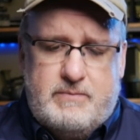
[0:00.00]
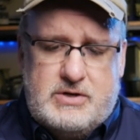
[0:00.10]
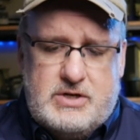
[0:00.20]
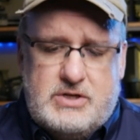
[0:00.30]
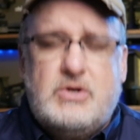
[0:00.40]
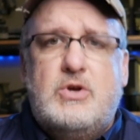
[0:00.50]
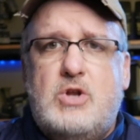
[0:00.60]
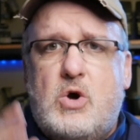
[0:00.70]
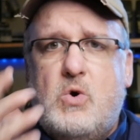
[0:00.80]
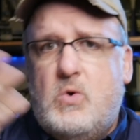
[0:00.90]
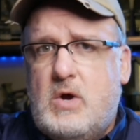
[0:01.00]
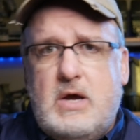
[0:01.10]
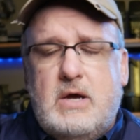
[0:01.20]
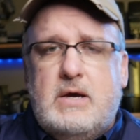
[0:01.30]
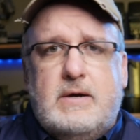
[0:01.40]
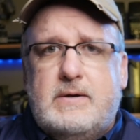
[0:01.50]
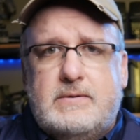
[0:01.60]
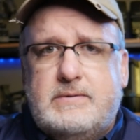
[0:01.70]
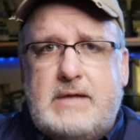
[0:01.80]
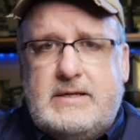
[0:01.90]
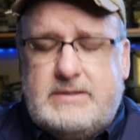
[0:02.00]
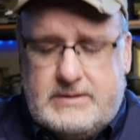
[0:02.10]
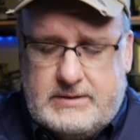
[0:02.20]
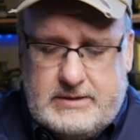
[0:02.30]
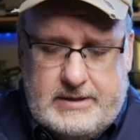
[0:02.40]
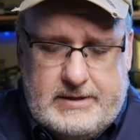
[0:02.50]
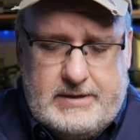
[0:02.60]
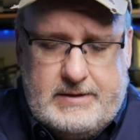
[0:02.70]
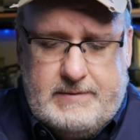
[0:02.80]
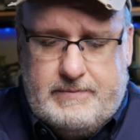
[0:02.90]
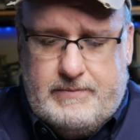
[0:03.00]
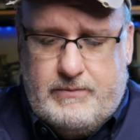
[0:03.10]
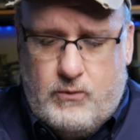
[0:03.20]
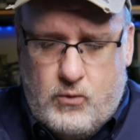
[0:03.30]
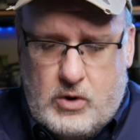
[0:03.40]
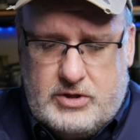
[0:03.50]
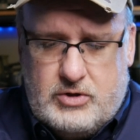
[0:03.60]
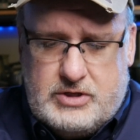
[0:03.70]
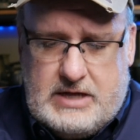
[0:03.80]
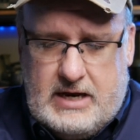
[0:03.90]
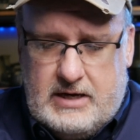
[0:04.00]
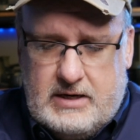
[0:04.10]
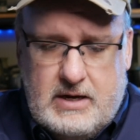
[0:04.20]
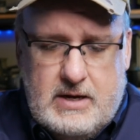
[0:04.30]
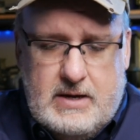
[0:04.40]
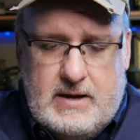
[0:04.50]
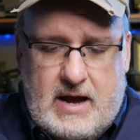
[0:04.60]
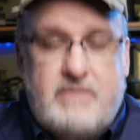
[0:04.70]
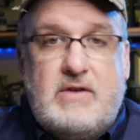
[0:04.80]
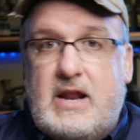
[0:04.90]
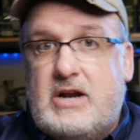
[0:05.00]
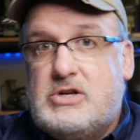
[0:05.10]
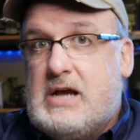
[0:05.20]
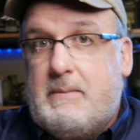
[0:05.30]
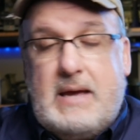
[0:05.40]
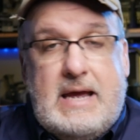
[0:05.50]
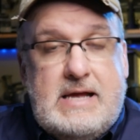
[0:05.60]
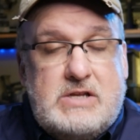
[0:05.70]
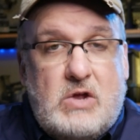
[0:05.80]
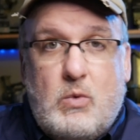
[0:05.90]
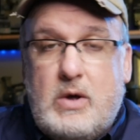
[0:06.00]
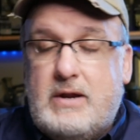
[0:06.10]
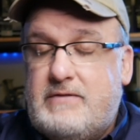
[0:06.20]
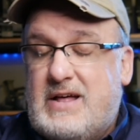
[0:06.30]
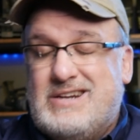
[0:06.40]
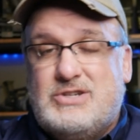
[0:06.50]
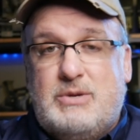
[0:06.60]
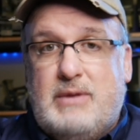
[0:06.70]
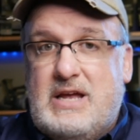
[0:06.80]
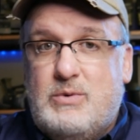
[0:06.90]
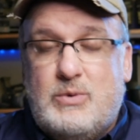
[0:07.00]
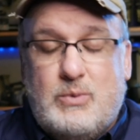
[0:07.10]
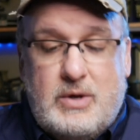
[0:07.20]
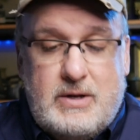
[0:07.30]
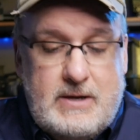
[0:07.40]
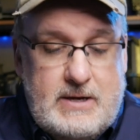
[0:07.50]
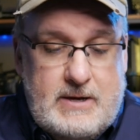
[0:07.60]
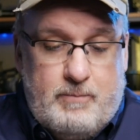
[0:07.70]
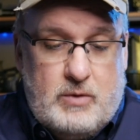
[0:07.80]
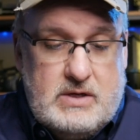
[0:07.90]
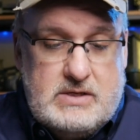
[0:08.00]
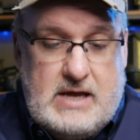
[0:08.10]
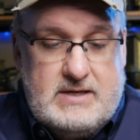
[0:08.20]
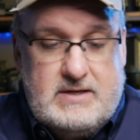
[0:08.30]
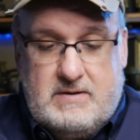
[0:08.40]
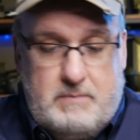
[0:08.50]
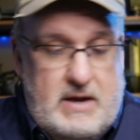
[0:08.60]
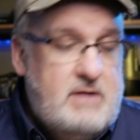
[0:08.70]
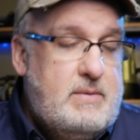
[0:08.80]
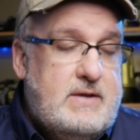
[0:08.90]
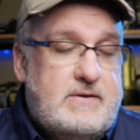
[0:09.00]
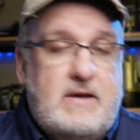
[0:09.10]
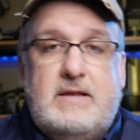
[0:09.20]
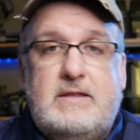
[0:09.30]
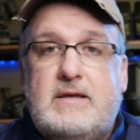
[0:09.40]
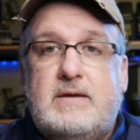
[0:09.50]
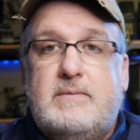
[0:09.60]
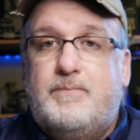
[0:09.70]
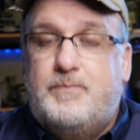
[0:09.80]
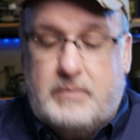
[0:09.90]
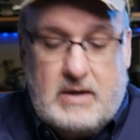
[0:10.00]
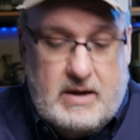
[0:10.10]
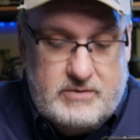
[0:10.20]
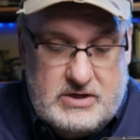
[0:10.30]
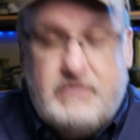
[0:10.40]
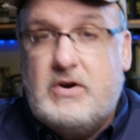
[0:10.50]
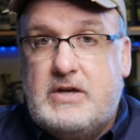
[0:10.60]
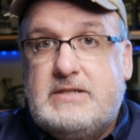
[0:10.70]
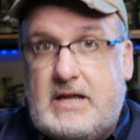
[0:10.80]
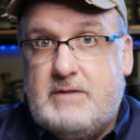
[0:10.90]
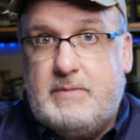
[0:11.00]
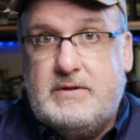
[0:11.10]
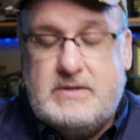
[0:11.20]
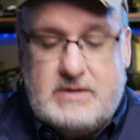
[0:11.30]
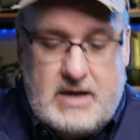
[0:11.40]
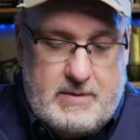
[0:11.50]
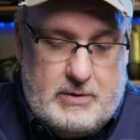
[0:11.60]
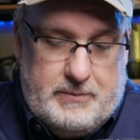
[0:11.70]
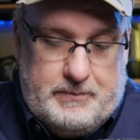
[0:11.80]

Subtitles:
But just so you know, that's what they're saying. I have not actually got my hands on one. I've not actually played with one. Zeiss isn't paying me to say anything. I'm just very excited about this camera.